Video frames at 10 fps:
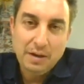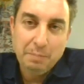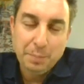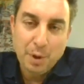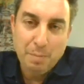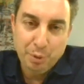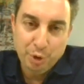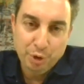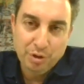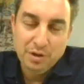a
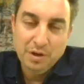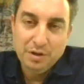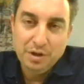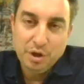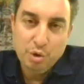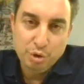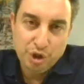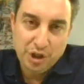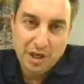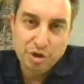proper
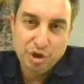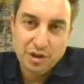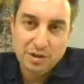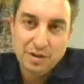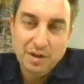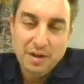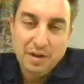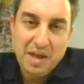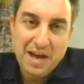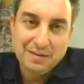negotiation
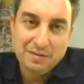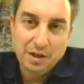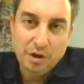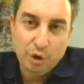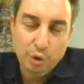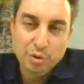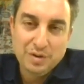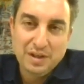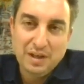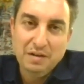that
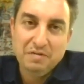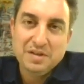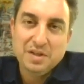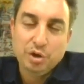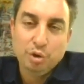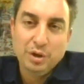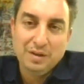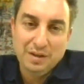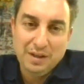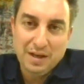includes even
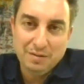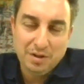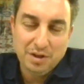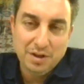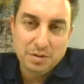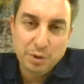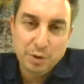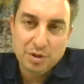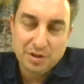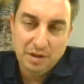security guarantees,
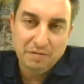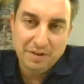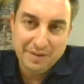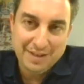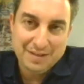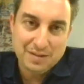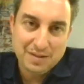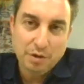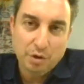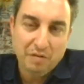because even this
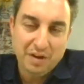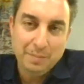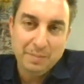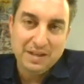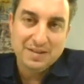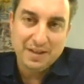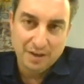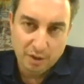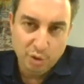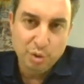set of emails
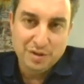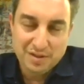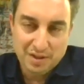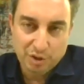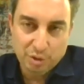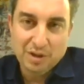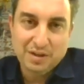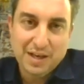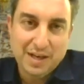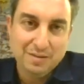includes
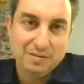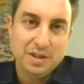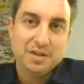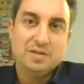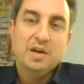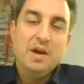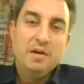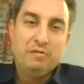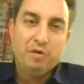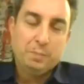security guarantees
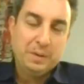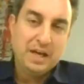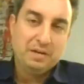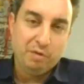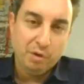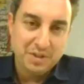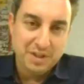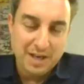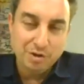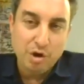for
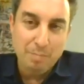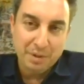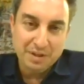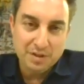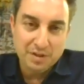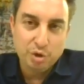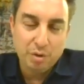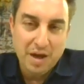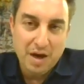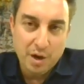platforms and companies,
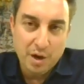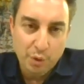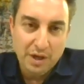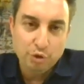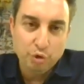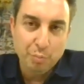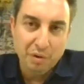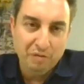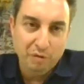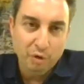so they are willing to
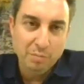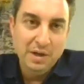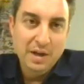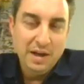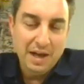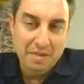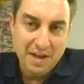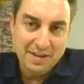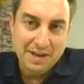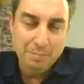perform and
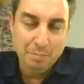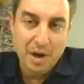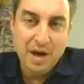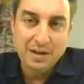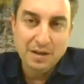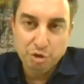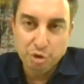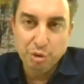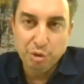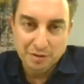they can buy
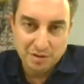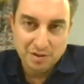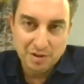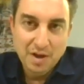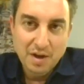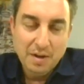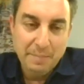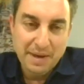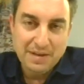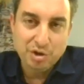insurance
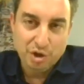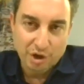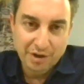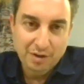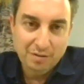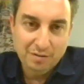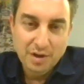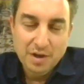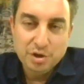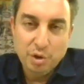based on it.
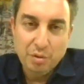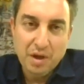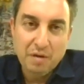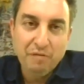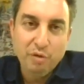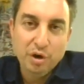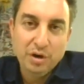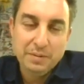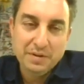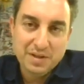So
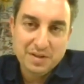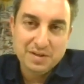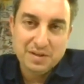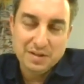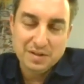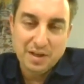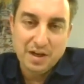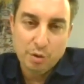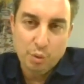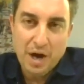therefore, this is
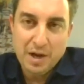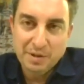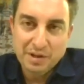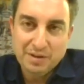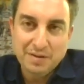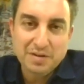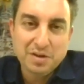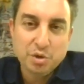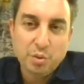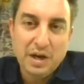a requirement. And
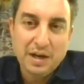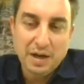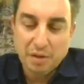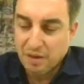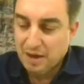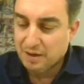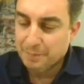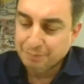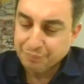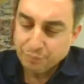this is why I
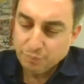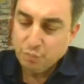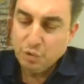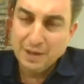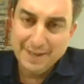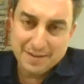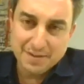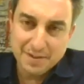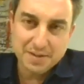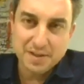think,
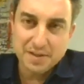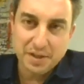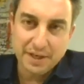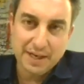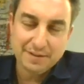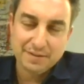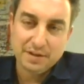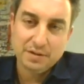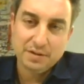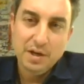yes, this is
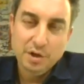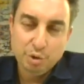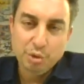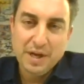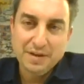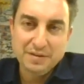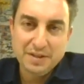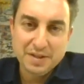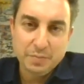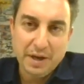related to
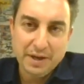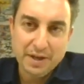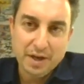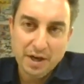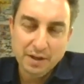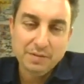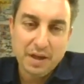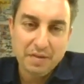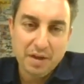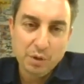guarantees by Iran
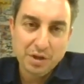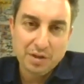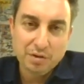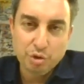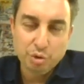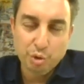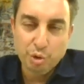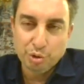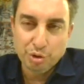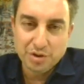that they will not issue
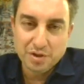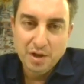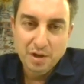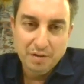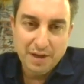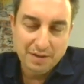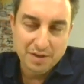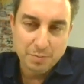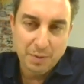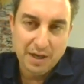orders that
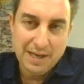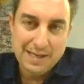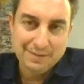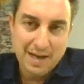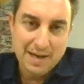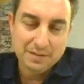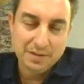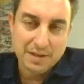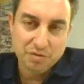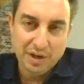Hezbollah attack
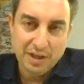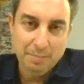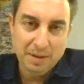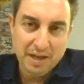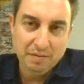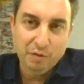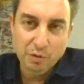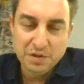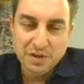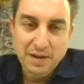the Israeli
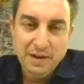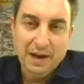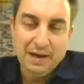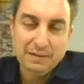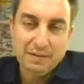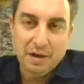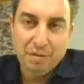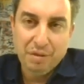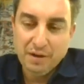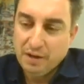platforms. And I
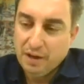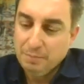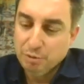think